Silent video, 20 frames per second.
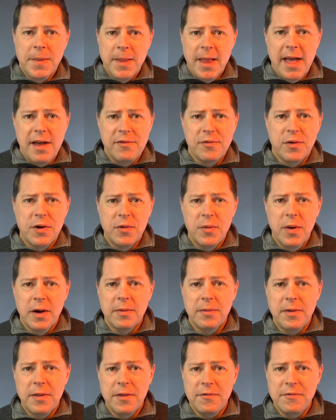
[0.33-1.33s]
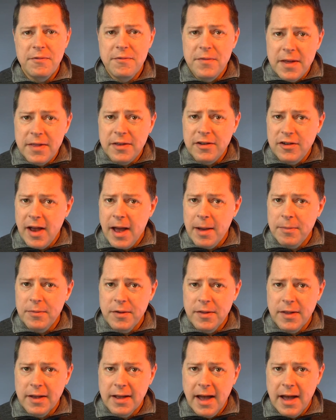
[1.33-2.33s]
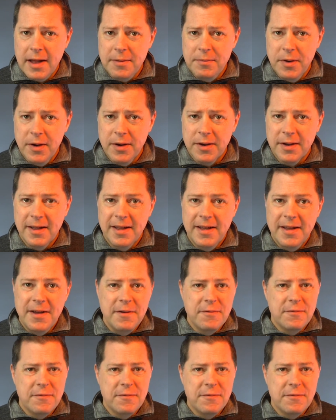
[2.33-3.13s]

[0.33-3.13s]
Hey everyone, welcome to the 5th chapter of the guidebook.